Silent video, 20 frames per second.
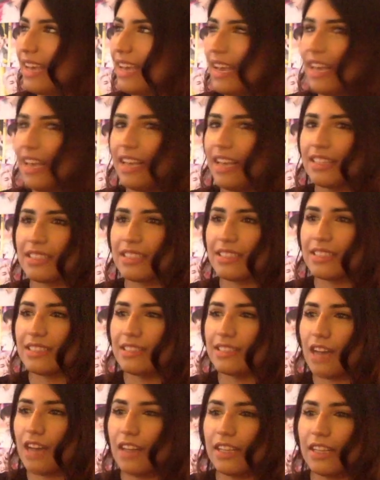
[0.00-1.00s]
It's
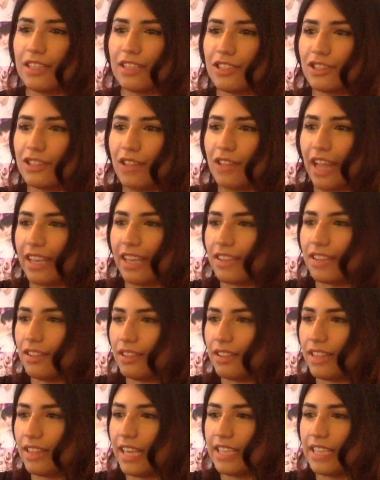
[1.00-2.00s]
not as like
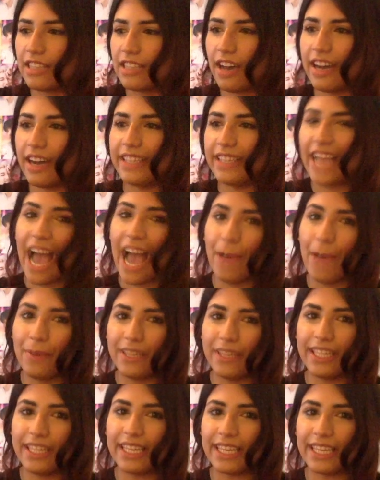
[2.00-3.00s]
things aren't
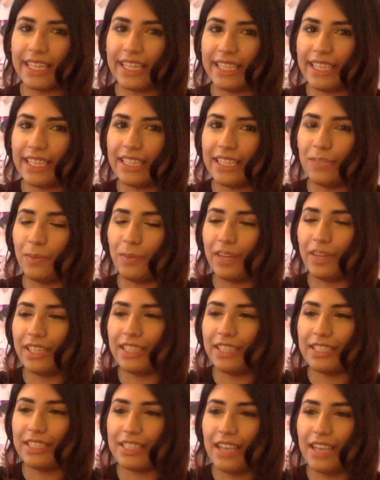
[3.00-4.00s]
happening in it, but
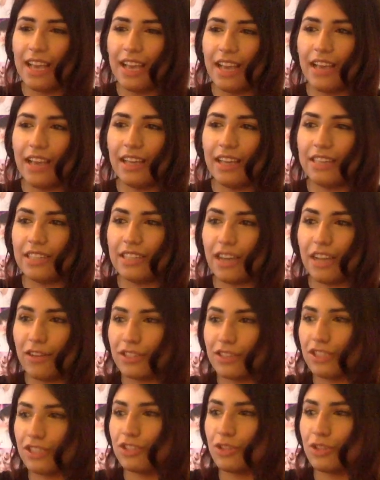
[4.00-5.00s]
it's, it
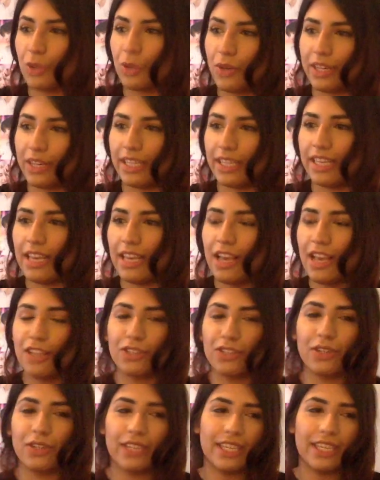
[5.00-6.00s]
tells a story.
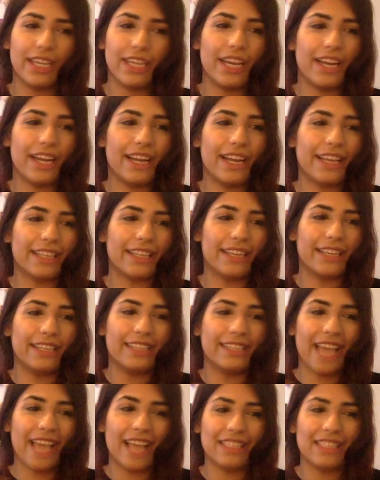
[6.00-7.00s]
So here, like their
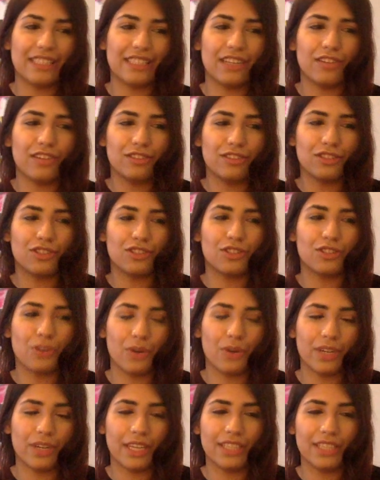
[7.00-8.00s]
dance tells a
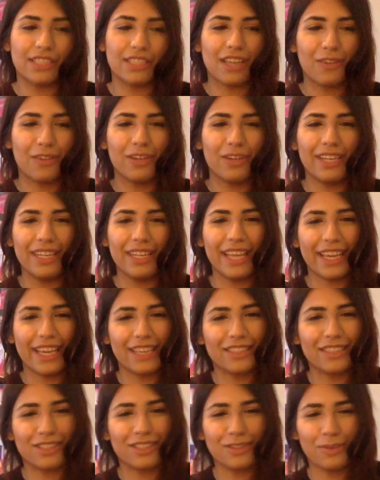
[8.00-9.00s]
story, it's not really like
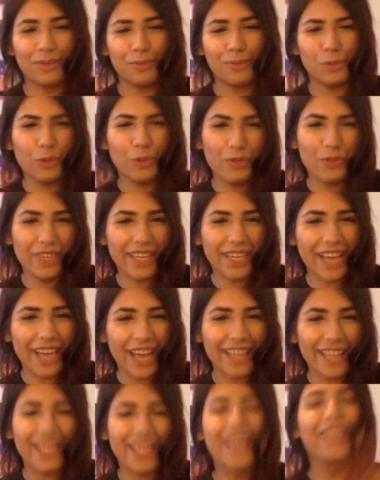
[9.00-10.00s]
a movie
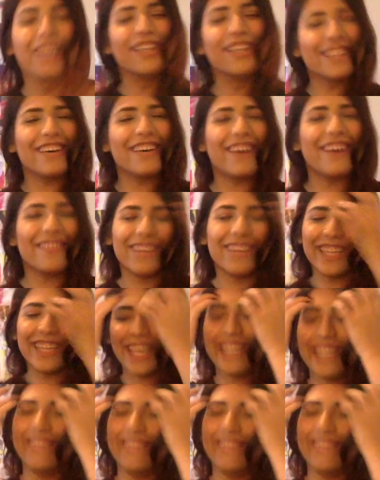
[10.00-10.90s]
kind of, you know what I mean?